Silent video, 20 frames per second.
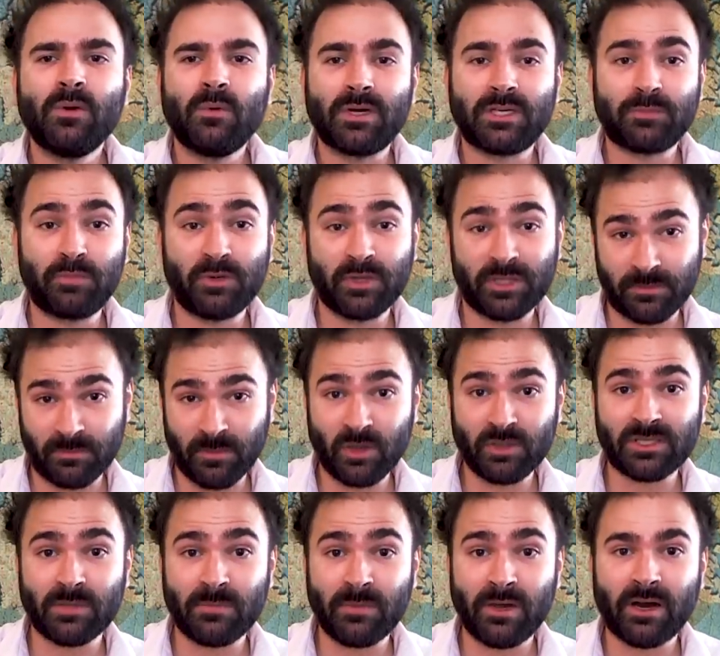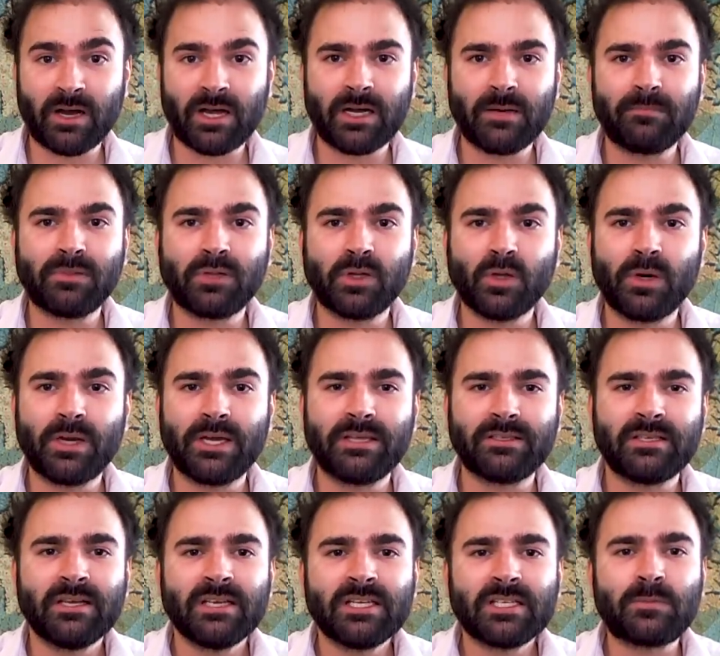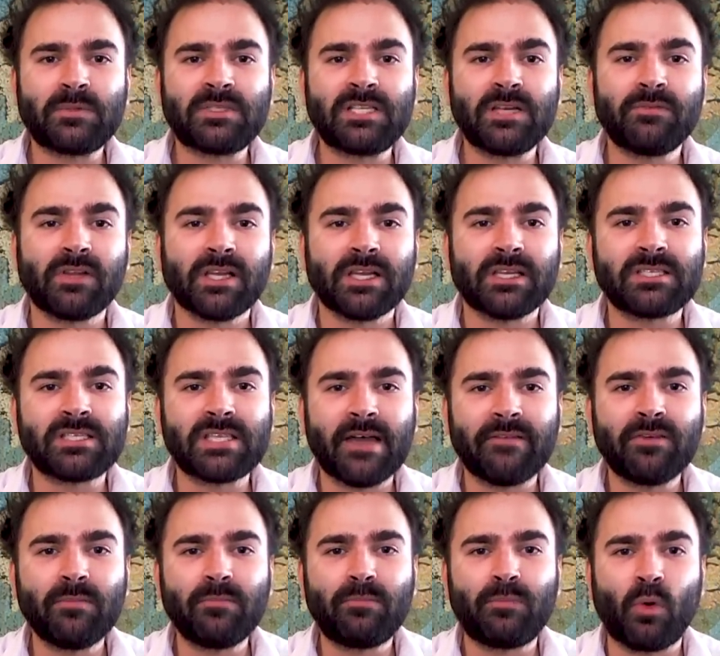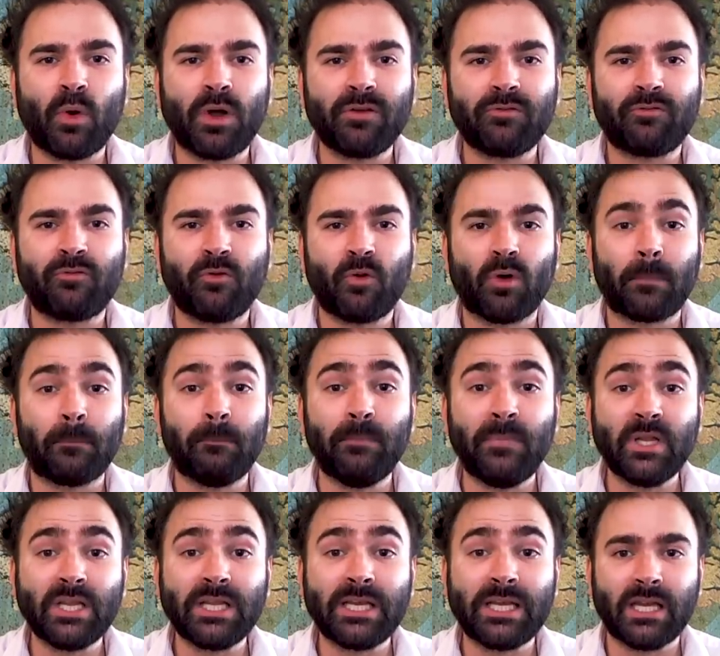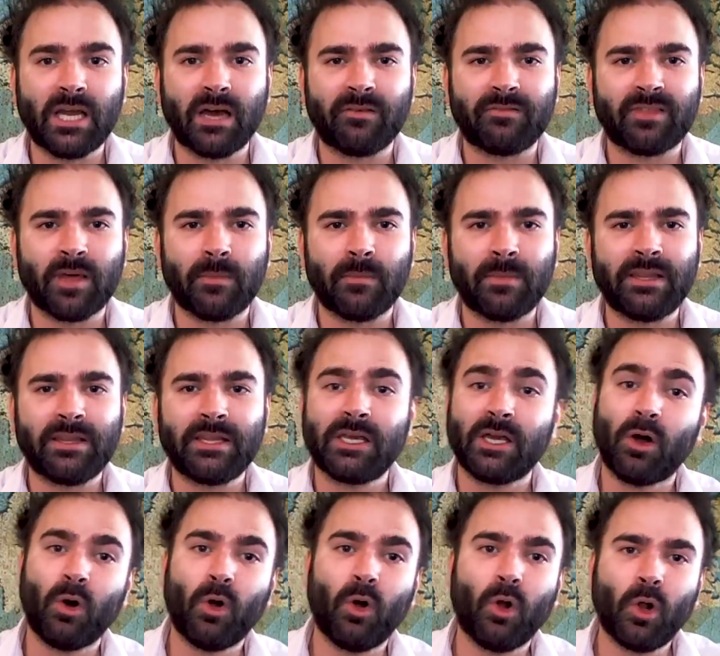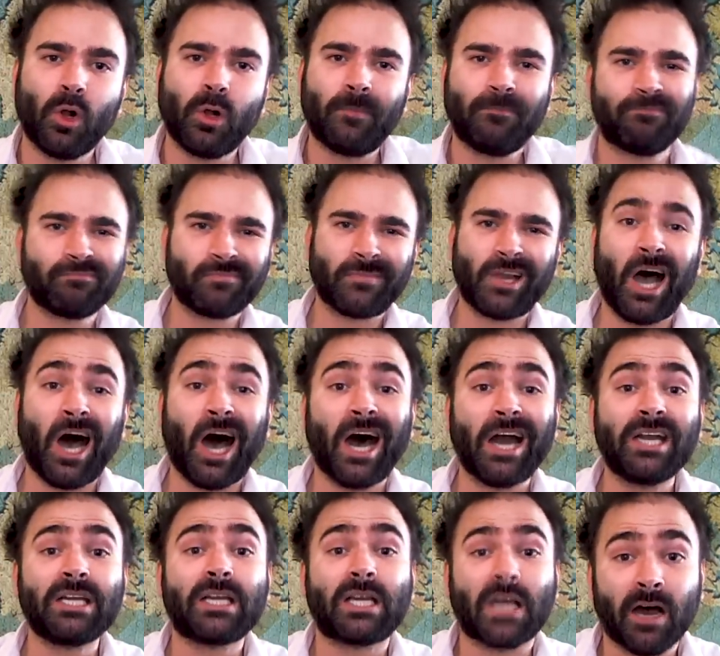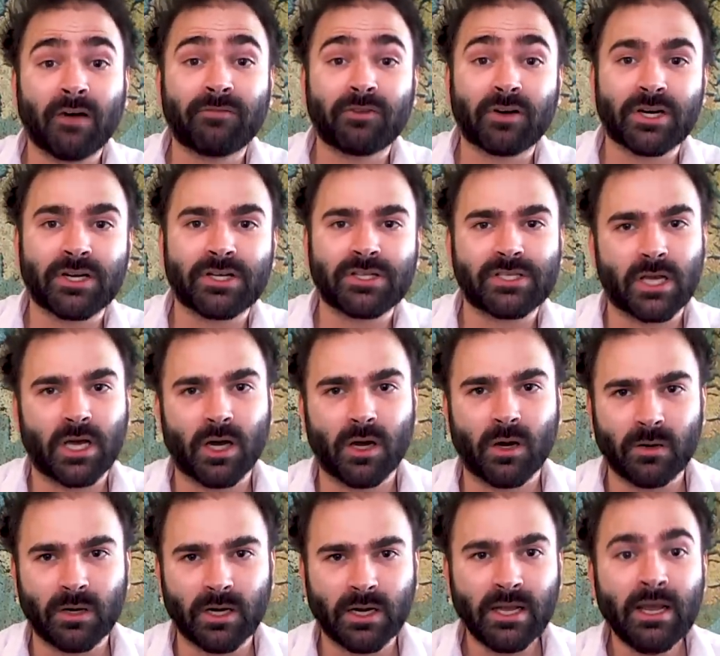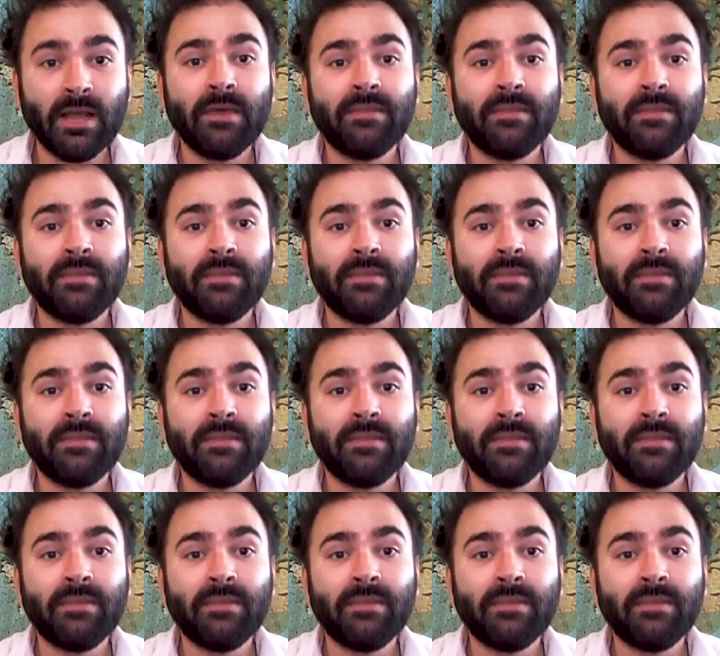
which puts most American employees, specifically 7.4 million of them, in the old uncovered zone.